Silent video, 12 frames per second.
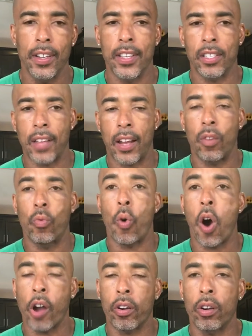It's not a
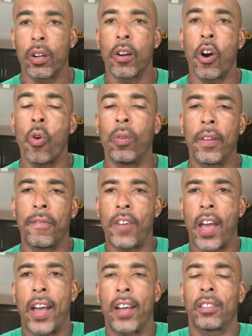water only
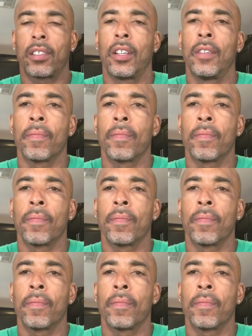fast,